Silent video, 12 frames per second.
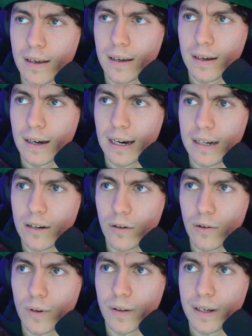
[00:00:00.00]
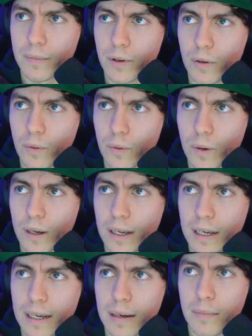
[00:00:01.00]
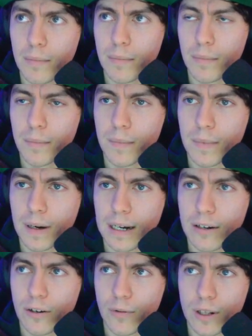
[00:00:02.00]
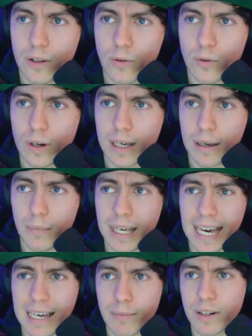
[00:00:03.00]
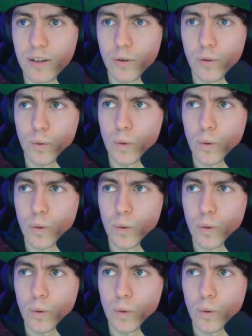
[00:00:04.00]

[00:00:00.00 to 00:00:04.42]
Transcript: I don't want them to... I don't want to like be able to...